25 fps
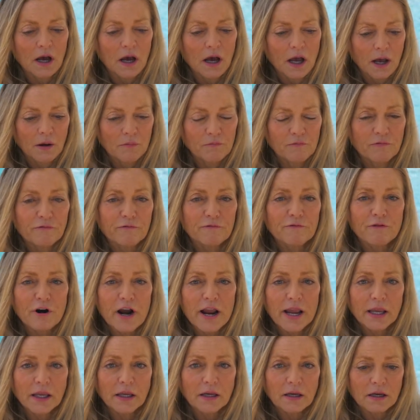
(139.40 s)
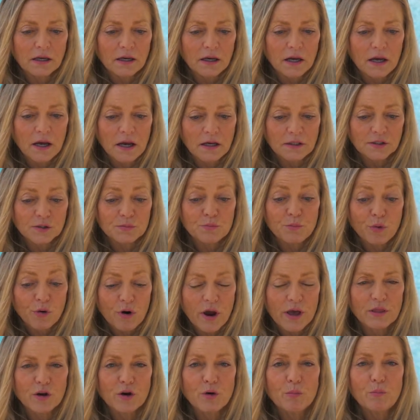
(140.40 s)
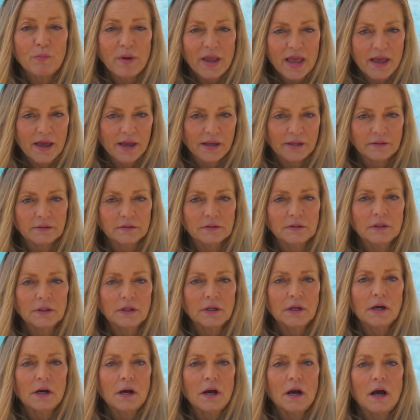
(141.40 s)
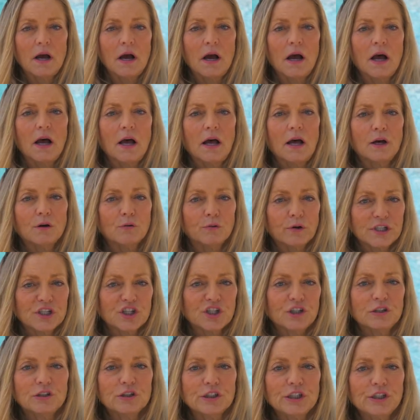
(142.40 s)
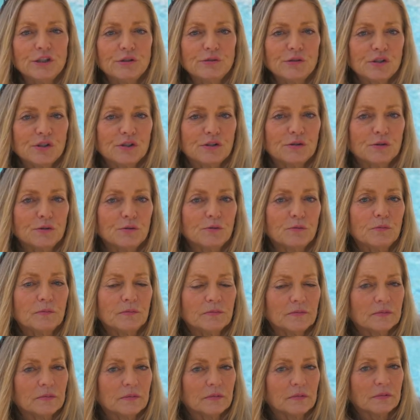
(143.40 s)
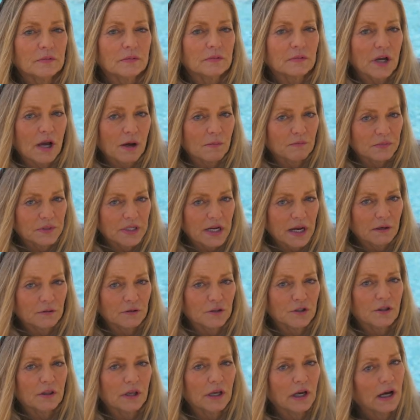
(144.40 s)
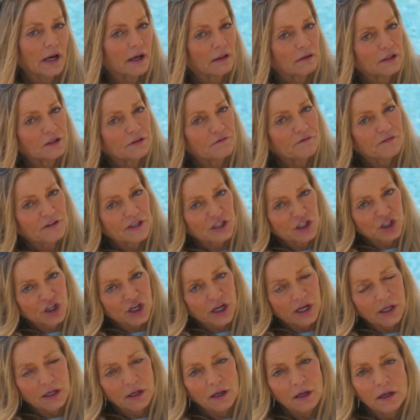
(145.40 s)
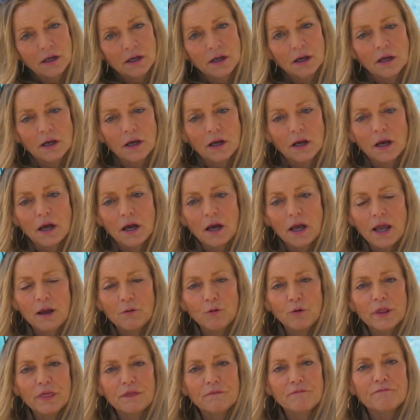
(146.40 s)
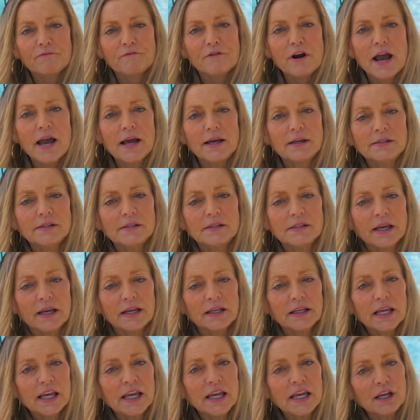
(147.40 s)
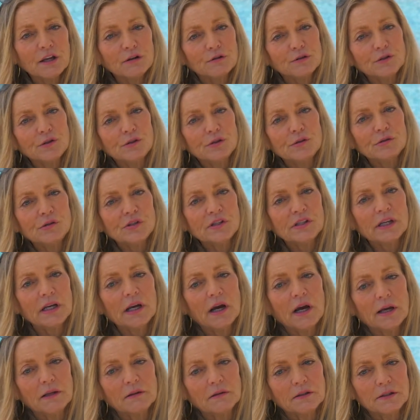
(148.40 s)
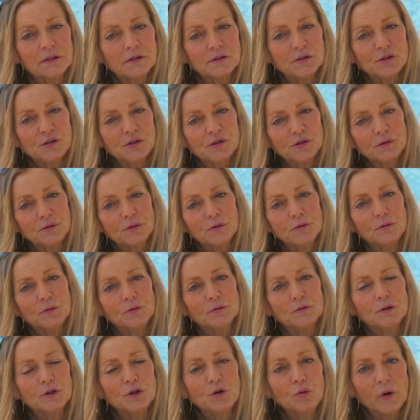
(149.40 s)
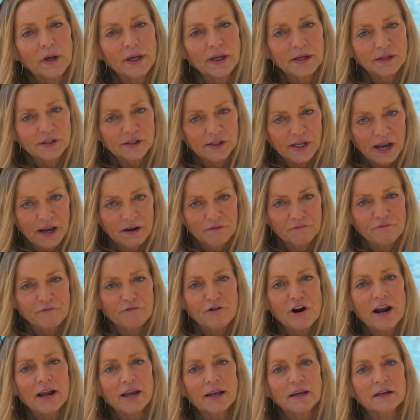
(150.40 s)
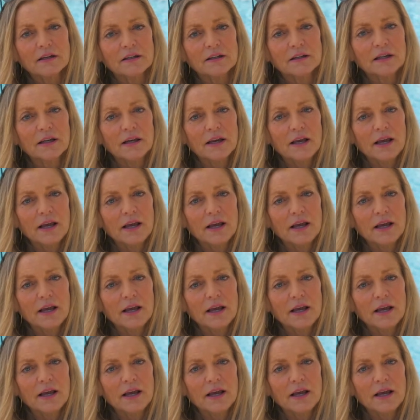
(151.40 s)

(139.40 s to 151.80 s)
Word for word: Um, Frank's brother, Ben, uh, originally used to come down to the island fishing with friends, and he introduced the island to Louise and Frank